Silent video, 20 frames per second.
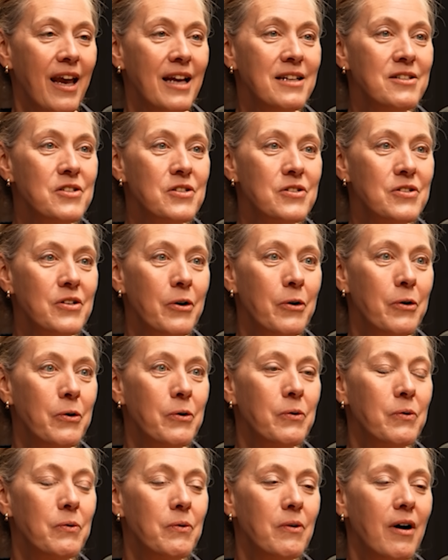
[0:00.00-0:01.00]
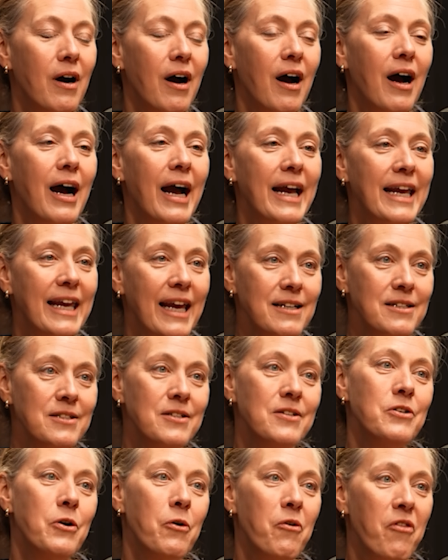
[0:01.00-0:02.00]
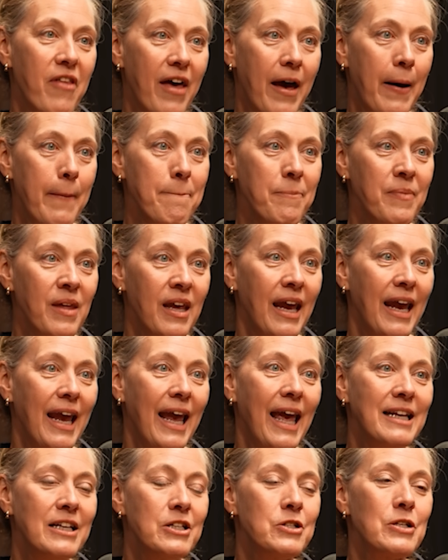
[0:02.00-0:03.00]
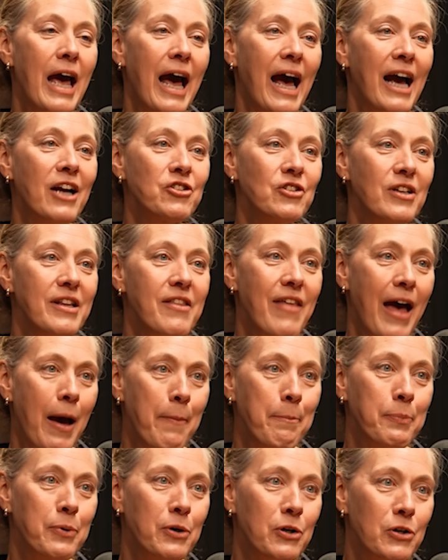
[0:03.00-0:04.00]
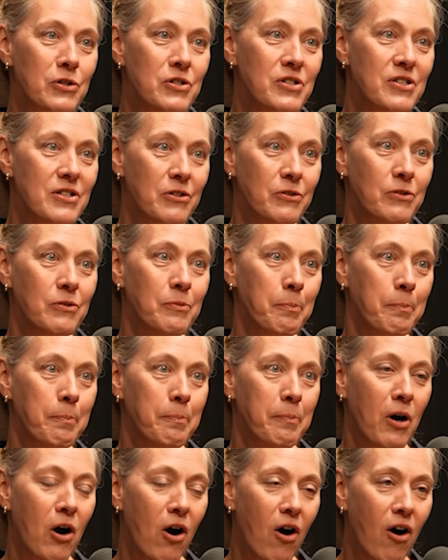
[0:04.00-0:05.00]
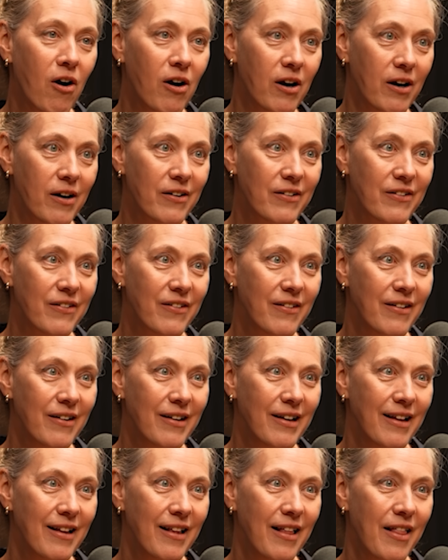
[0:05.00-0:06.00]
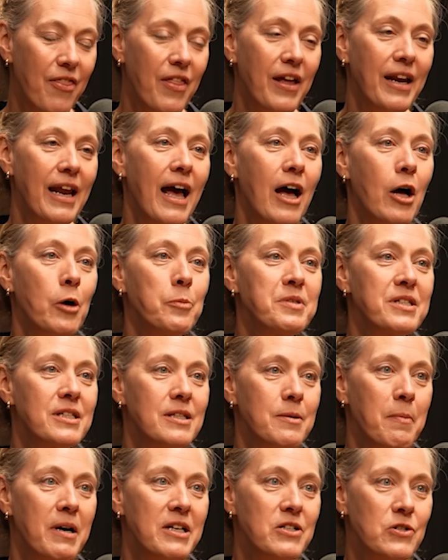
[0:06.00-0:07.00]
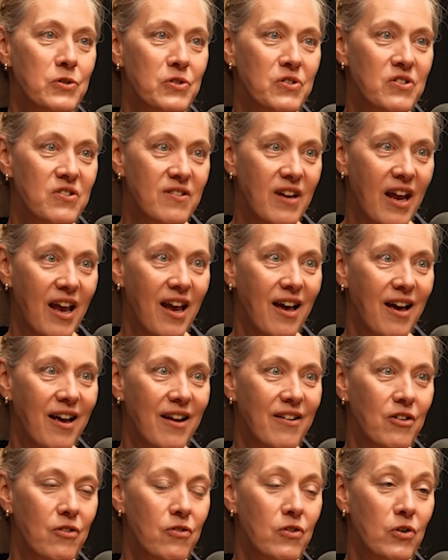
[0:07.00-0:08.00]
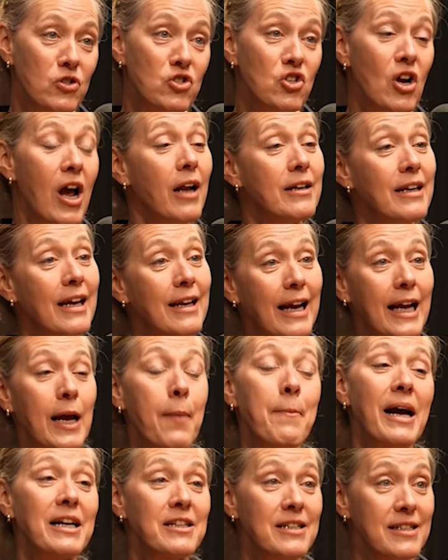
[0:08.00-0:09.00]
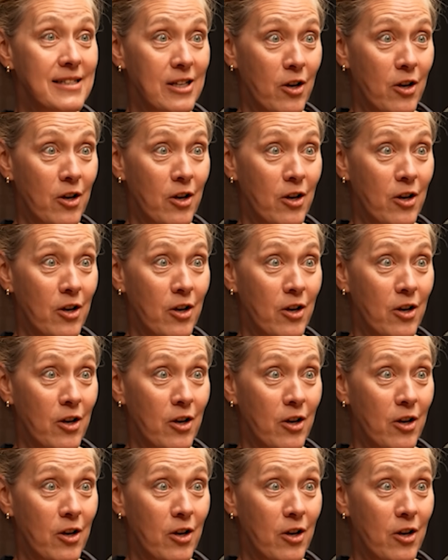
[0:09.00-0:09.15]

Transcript: and mm. so i get to know them and it's actually that personal part that helps them understand their child and I come back to